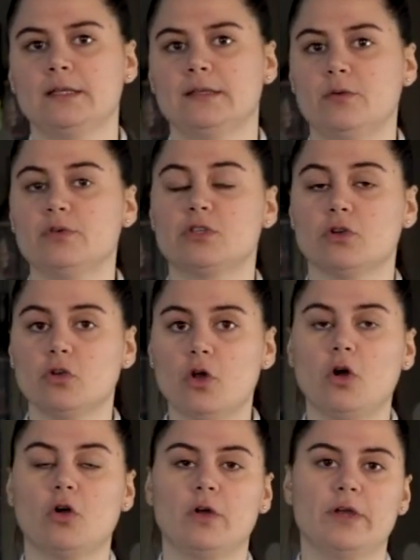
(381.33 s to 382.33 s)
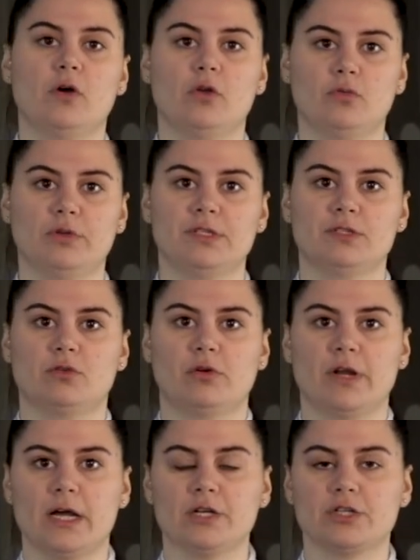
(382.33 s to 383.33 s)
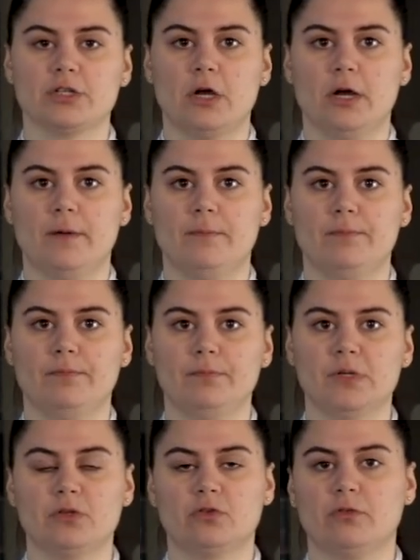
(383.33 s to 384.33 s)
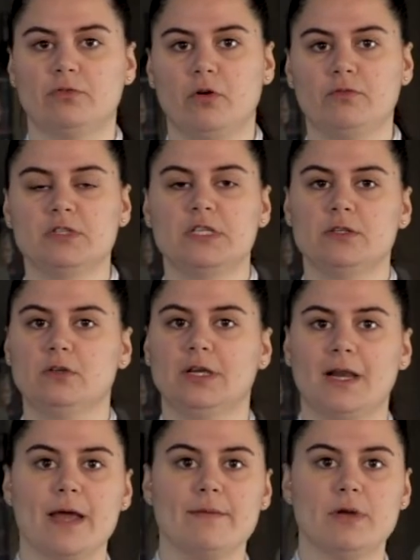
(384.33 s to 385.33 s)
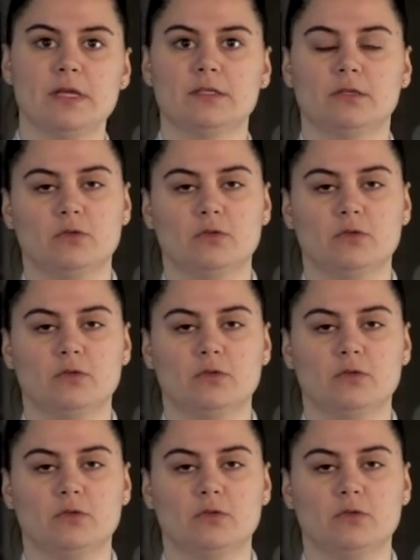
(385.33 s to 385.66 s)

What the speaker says: There is a lot going on with this Grenache because of obviously the climate.